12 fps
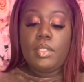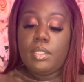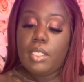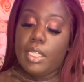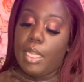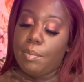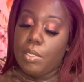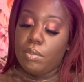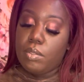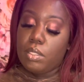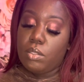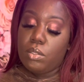And I'm
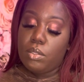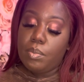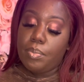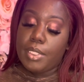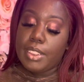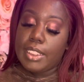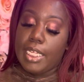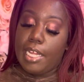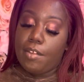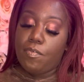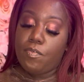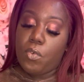using Super
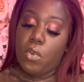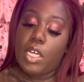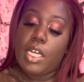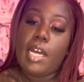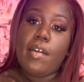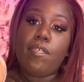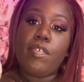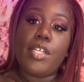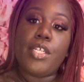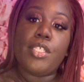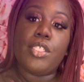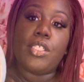Stay for
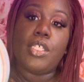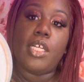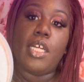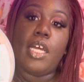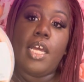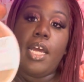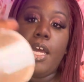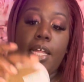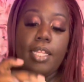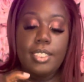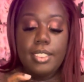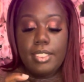coverage.
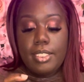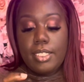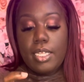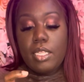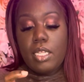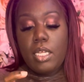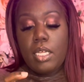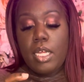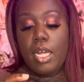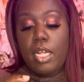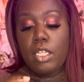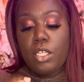This is in the
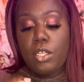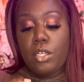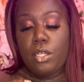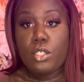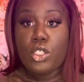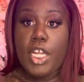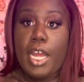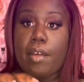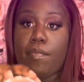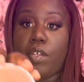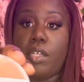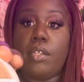color
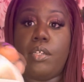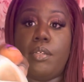Java.